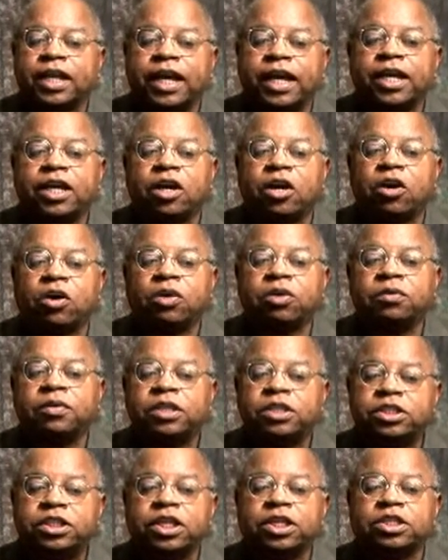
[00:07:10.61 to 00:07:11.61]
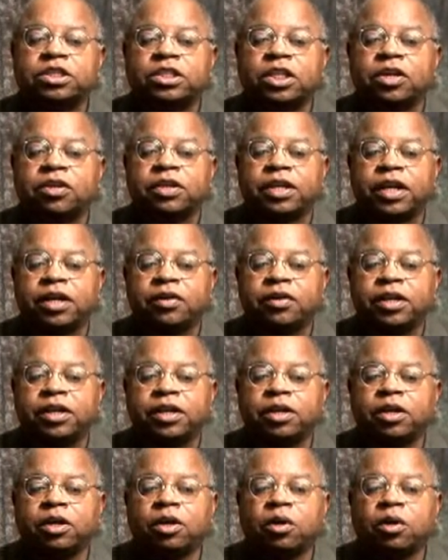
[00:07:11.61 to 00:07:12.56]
a hay hauler in Chickasaw County,